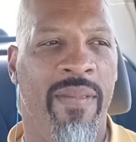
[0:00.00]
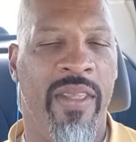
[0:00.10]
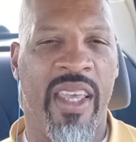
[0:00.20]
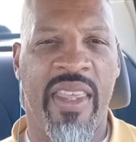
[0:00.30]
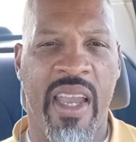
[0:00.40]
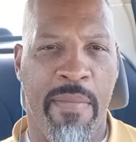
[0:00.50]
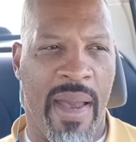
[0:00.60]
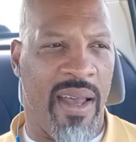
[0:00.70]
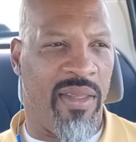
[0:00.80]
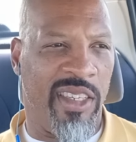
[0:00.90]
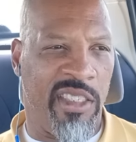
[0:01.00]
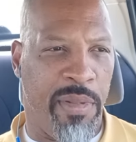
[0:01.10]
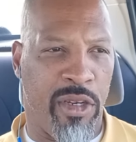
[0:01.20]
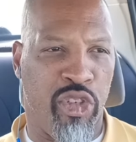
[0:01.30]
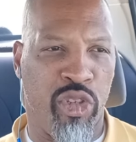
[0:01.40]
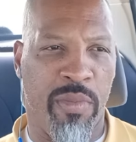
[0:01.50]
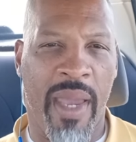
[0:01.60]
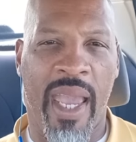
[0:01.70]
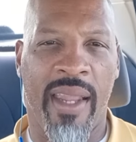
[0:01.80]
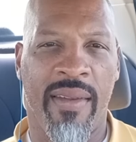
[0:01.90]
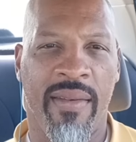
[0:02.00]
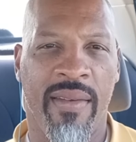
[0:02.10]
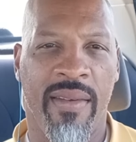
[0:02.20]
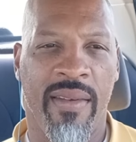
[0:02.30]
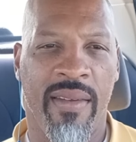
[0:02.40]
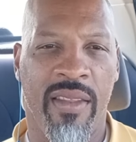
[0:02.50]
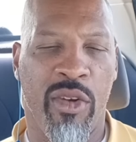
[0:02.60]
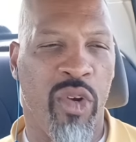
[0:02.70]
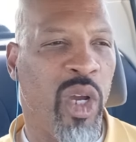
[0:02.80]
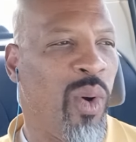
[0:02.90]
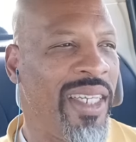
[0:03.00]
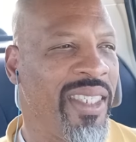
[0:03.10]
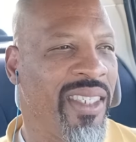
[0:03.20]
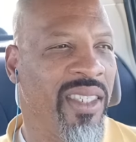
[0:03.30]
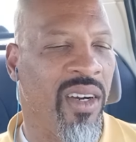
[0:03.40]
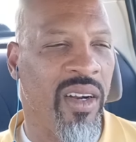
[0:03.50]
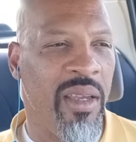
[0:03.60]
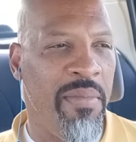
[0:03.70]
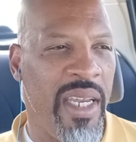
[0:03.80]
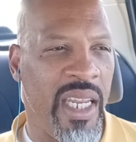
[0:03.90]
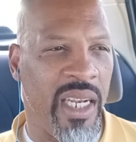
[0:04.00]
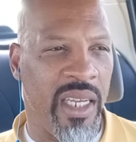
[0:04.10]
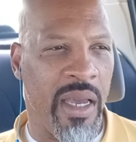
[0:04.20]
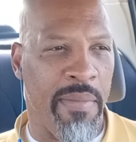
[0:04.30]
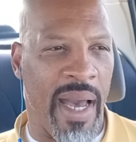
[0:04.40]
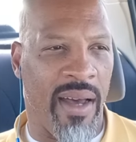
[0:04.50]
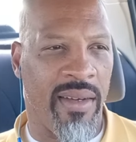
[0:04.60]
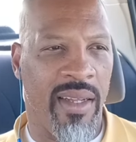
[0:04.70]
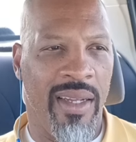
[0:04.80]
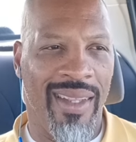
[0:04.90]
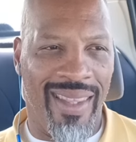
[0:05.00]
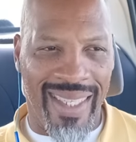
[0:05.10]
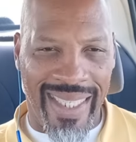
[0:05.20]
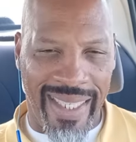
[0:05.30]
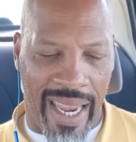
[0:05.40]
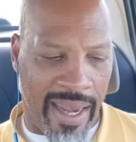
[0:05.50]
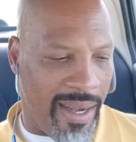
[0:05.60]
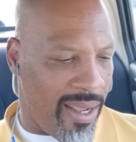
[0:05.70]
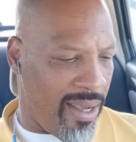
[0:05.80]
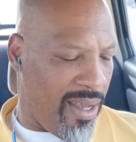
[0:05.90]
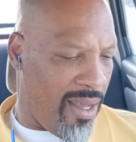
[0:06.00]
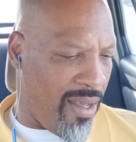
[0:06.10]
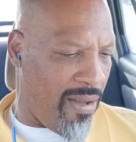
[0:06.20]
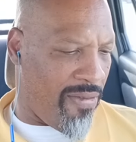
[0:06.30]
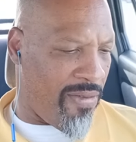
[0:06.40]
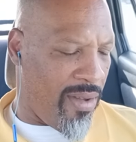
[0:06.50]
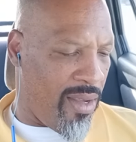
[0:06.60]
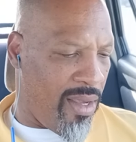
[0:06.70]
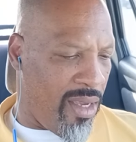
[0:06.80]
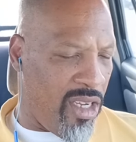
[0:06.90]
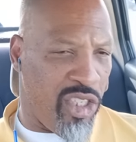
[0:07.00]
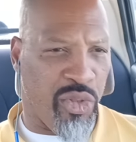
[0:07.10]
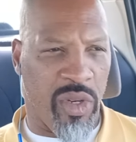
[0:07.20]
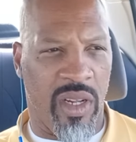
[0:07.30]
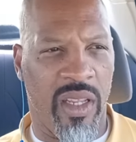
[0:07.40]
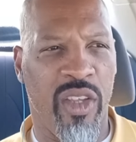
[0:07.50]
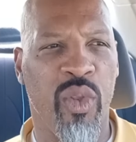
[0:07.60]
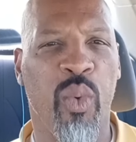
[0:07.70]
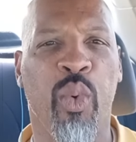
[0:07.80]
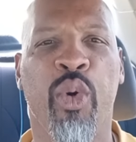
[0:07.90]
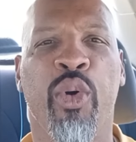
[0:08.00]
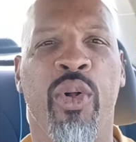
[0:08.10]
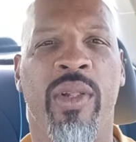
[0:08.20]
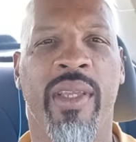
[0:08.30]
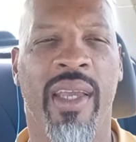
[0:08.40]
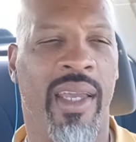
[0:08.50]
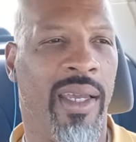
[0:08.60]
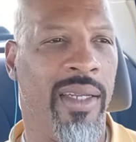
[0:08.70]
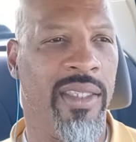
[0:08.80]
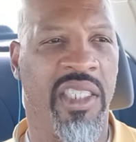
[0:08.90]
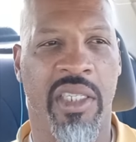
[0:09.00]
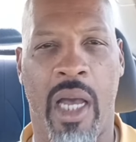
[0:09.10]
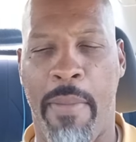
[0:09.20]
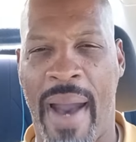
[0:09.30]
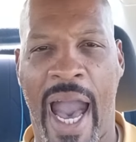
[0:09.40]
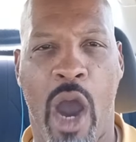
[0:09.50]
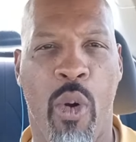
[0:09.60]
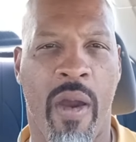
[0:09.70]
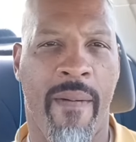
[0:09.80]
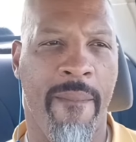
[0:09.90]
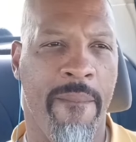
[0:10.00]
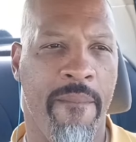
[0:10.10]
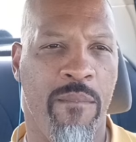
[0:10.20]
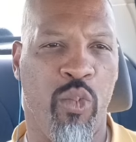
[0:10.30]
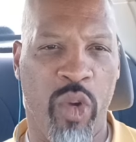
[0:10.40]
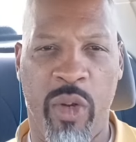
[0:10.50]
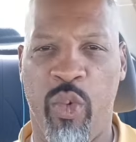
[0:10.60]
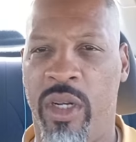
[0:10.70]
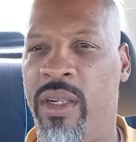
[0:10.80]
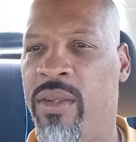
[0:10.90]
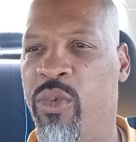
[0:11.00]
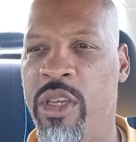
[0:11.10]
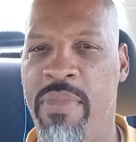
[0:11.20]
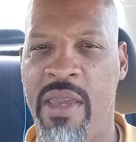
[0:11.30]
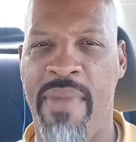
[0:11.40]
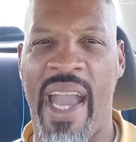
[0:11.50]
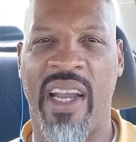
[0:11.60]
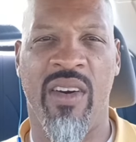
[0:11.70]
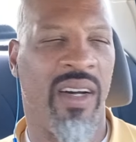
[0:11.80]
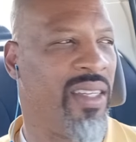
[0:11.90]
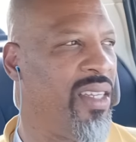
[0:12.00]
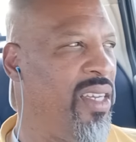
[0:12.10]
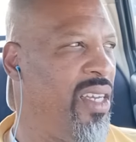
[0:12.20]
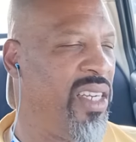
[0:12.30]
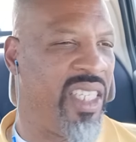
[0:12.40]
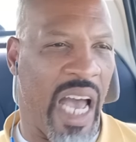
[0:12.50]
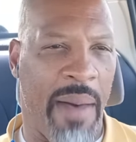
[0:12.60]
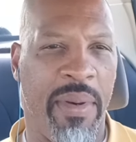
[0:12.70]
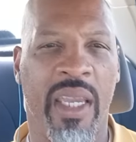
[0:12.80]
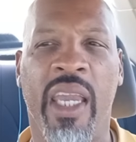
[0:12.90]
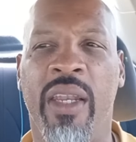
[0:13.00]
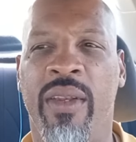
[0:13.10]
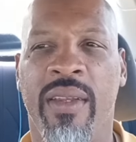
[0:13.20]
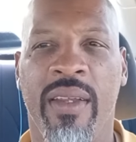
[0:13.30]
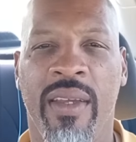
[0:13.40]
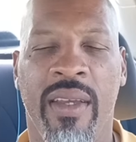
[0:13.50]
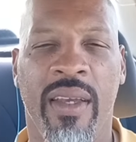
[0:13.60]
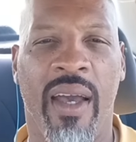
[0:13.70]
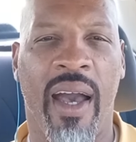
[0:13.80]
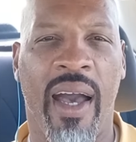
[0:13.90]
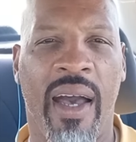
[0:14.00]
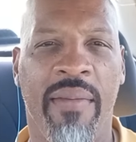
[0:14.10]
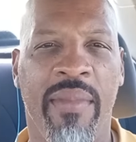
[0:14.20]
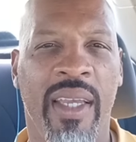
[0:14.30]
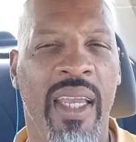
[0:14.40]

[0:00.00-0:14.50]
Nothing about the spiritual man. The requests are immediately about the standing of Israel in the world as a power. When will we be back on top again? And